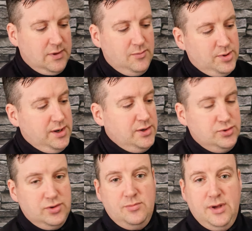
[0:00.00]
I'm pretty
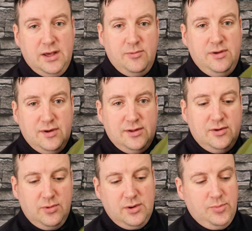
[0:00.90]
sure I'll make a wee
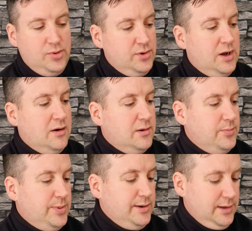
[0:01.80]
video when I'm putting that
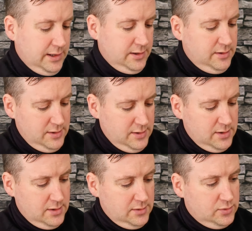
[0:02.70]
up, and
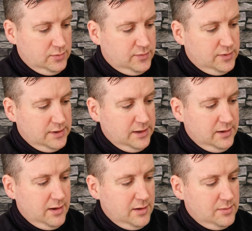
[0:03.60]

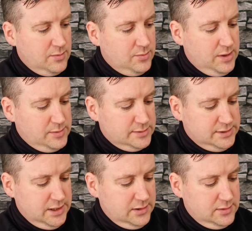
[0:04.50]
hopefully be able
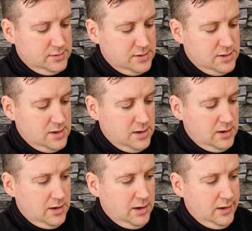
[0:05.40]
to
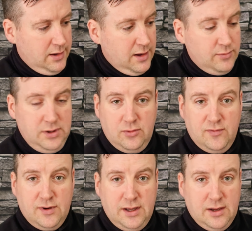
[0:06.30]
get a wee
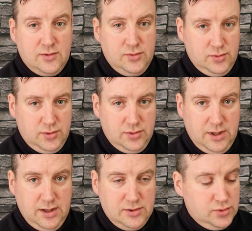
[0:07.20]
overnight or two
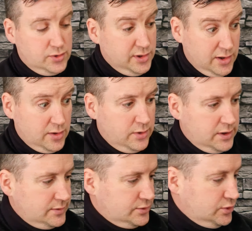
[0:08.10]
sorted out
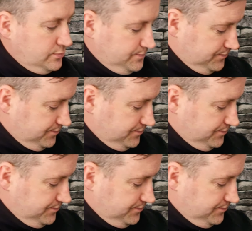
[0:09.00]
in it soon.